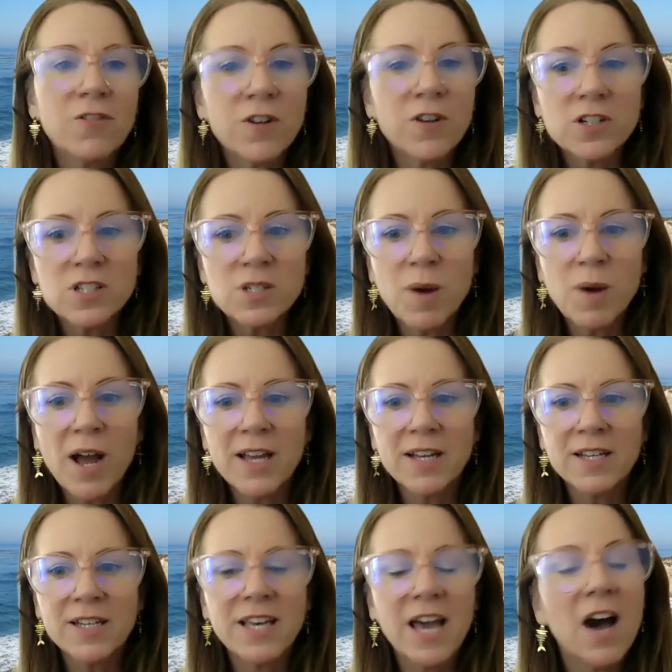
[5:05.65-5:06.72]
First,
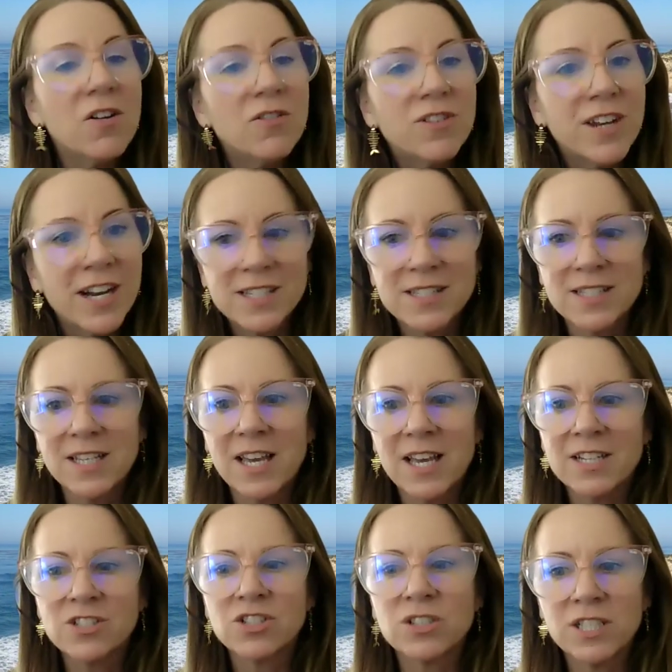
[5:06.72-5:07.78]
by galvanizing
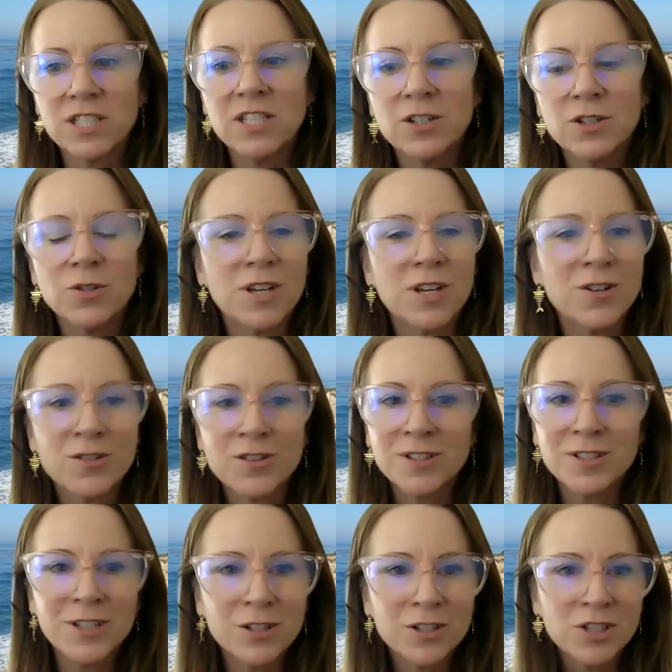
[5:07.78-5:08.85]
Angelenos under
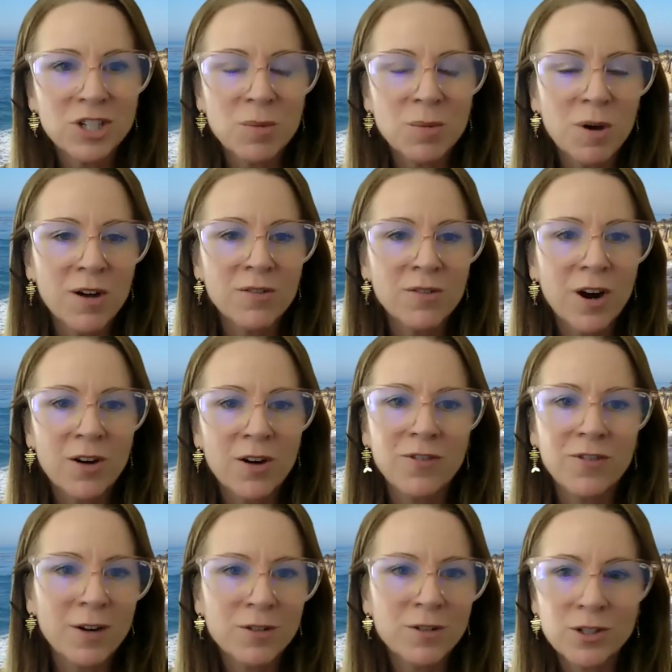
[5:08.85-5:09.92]
the leadership of our
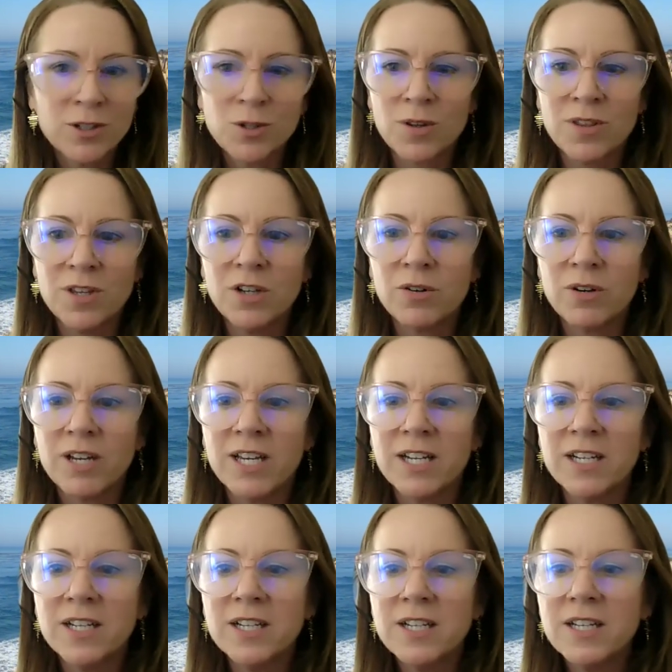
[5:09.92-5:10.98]
founder, Dorothy
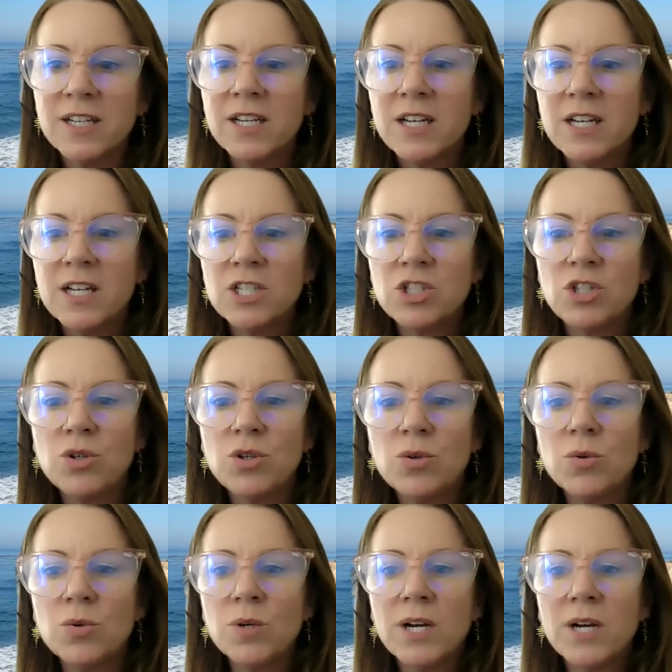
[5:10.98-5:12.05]
Green,
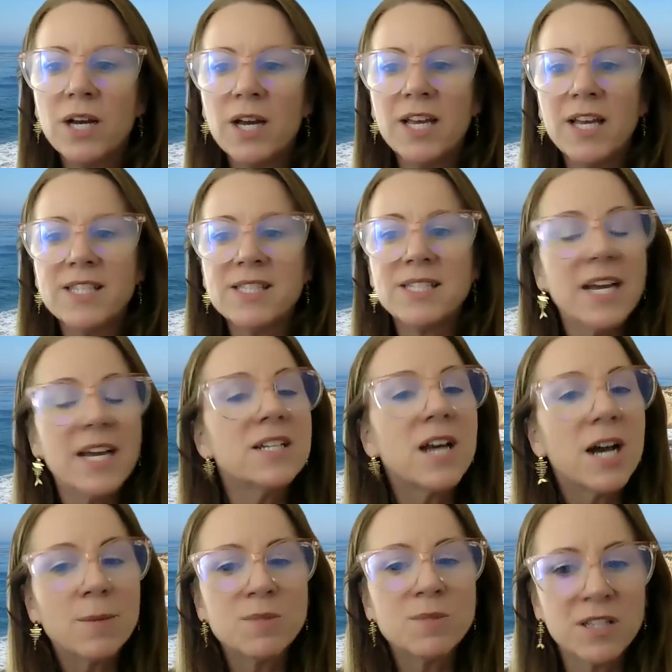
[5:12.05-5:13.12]
to
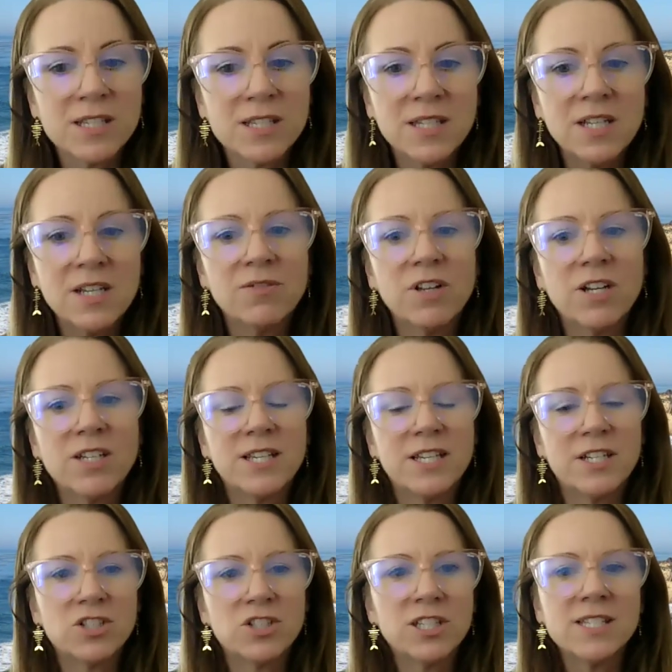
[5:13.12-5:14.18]
stand up to the city of Los
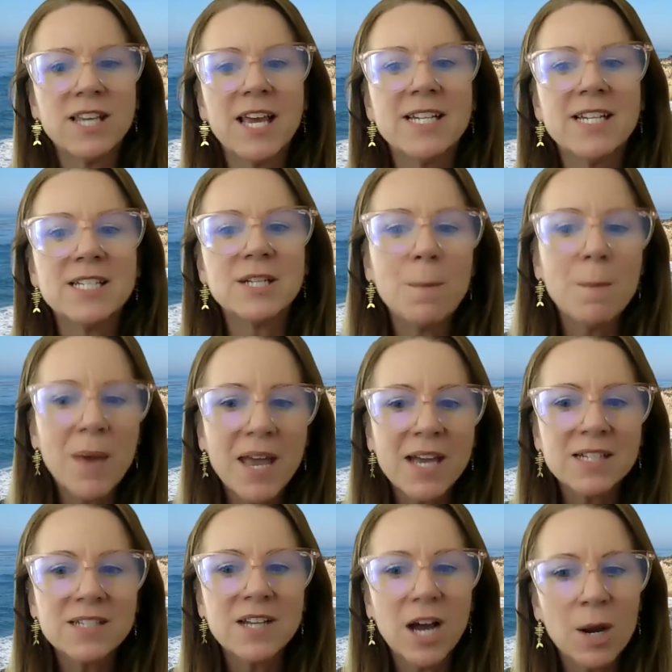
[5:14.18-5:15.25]
Angeles and
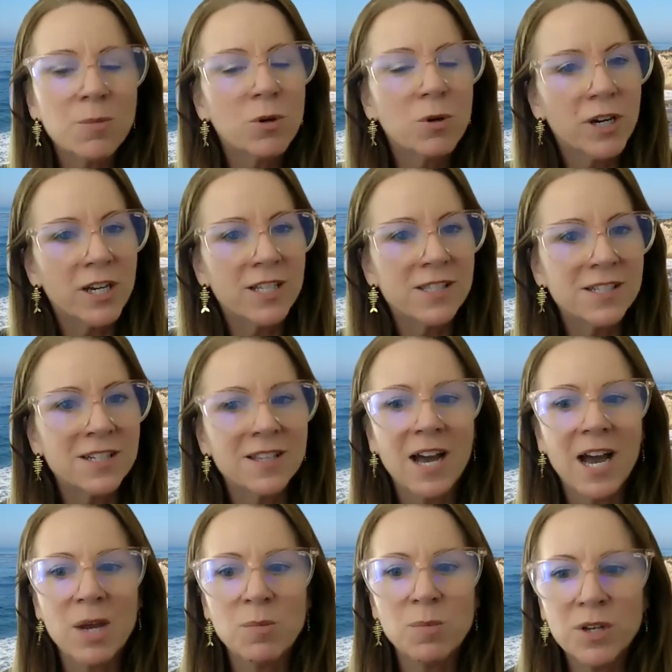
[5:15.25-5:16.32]
demand upgrades to
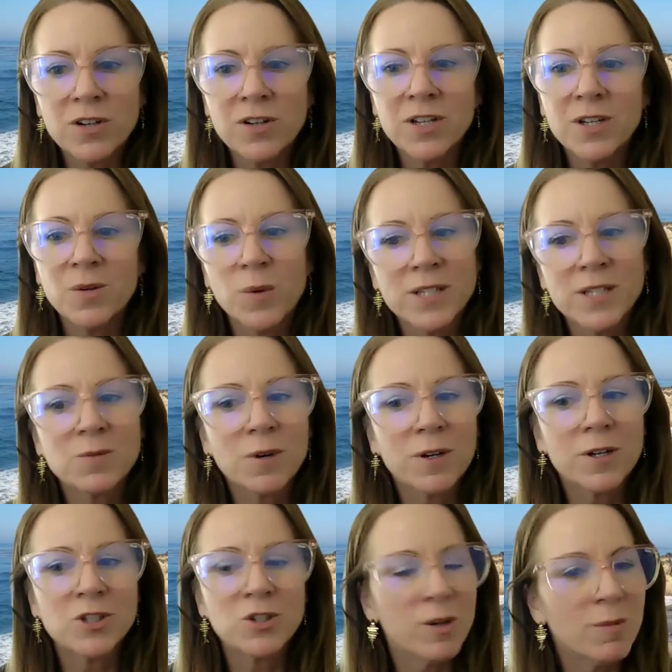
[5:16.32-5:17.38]
the Hyperion
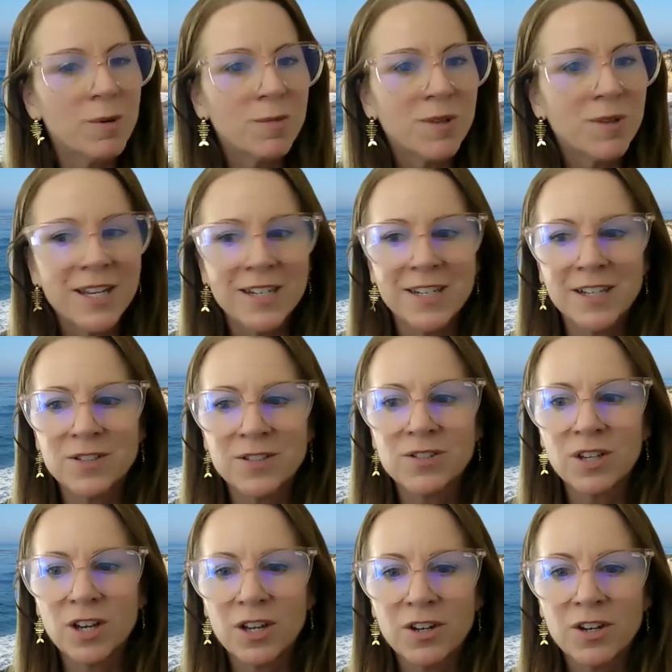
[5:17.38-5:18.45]
wastewater treatment plant in El
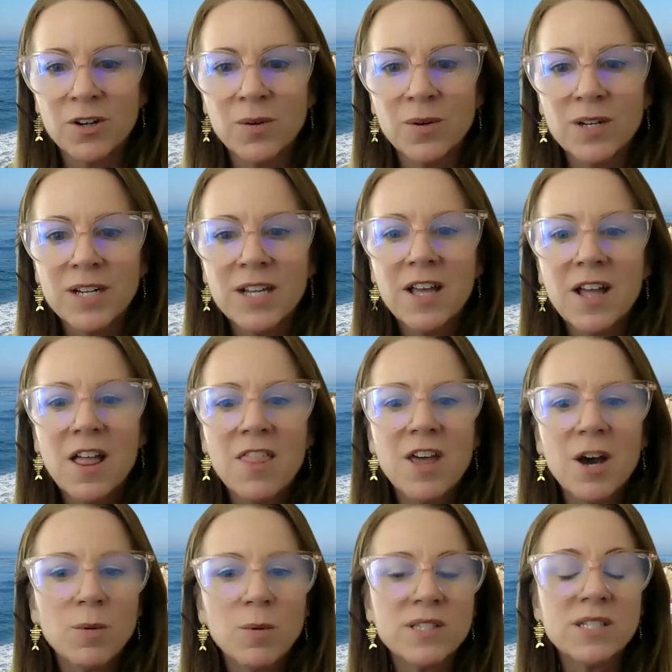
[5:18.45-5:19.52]
Segundo
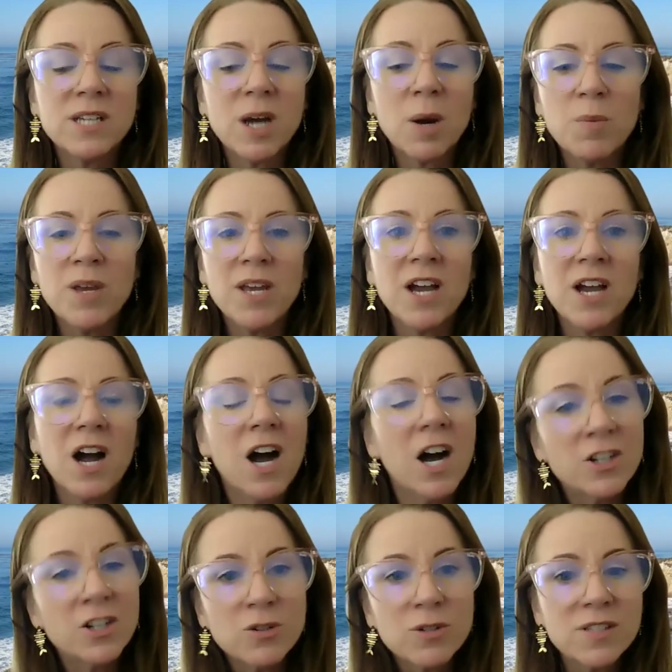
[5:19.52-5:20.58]
that was dumping
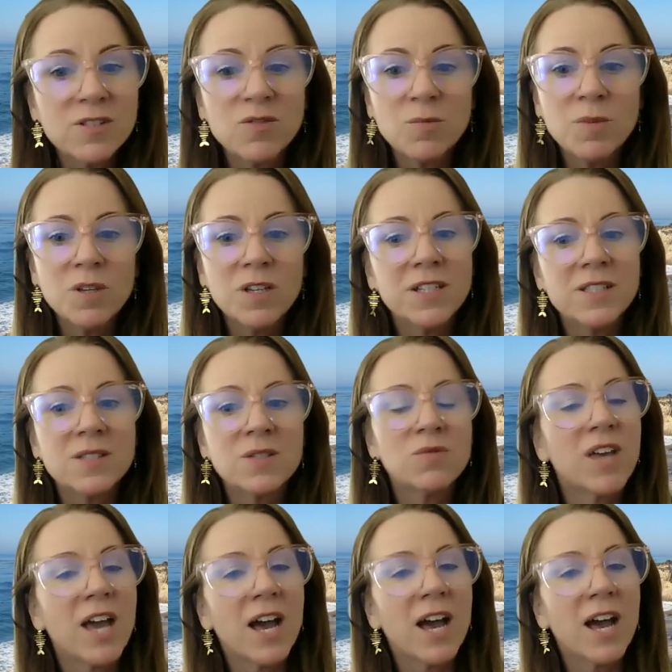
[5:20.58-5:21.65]
hundreds of millions
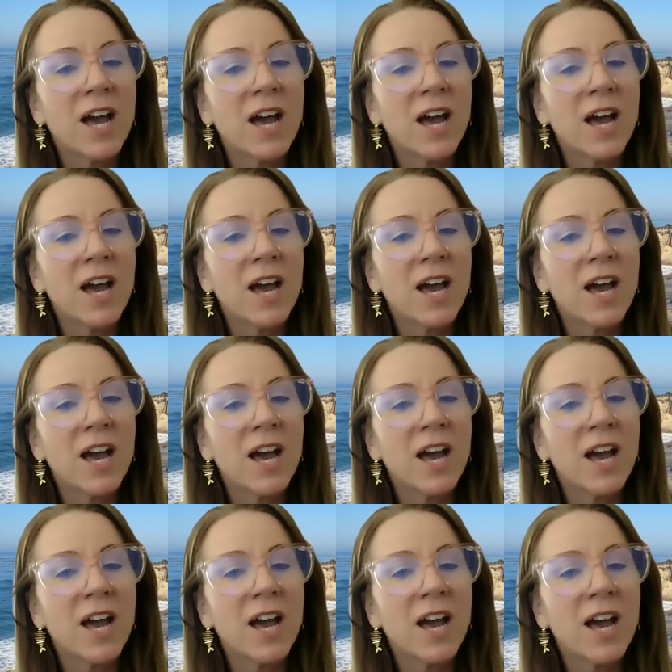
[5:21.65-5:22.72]
of
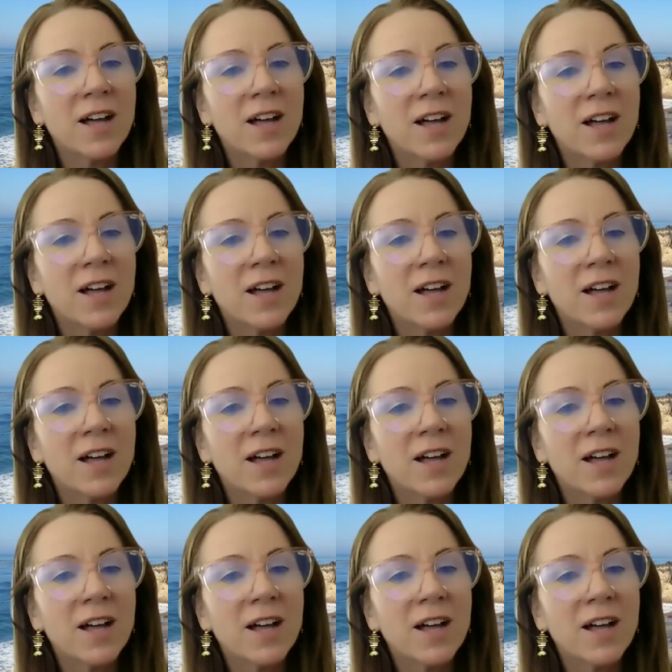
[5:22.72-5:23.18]
gallons